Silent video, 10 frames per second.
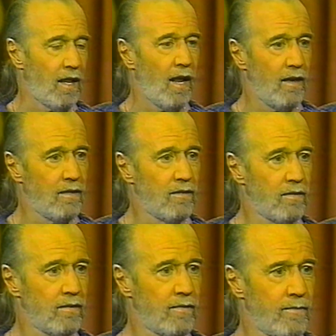that.
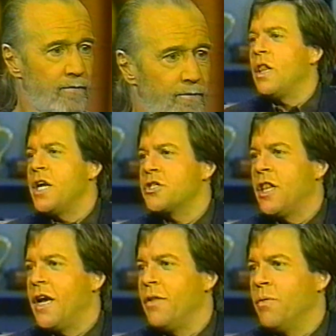Were you a class
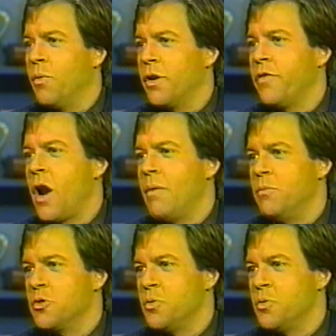clown? One of your albums